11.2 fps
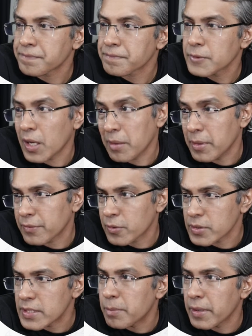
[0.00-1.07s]
Now, of
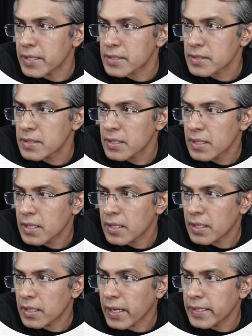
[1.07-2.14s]
course, he plays
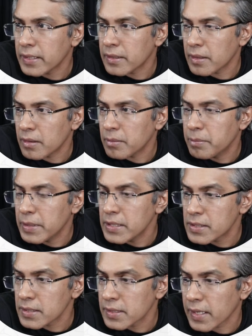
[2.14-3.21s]
knight
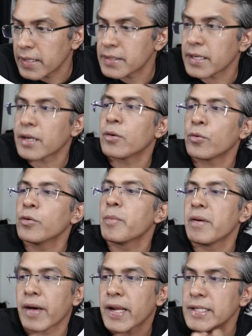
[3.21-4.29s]
b6, and I decided to go rook b1.